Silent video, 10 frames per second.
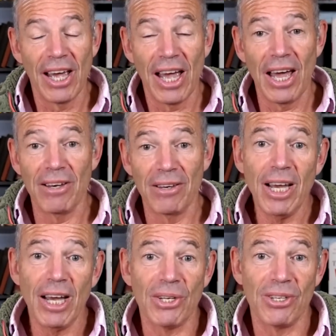And
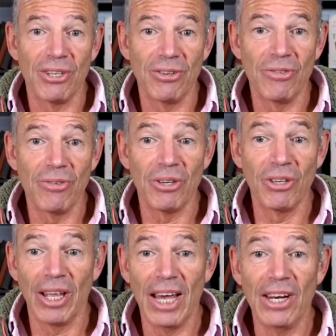yes,
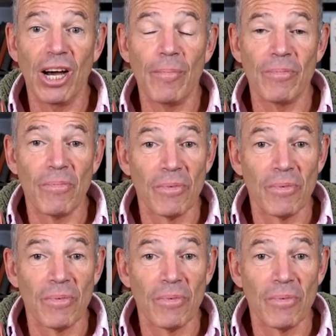you'll end up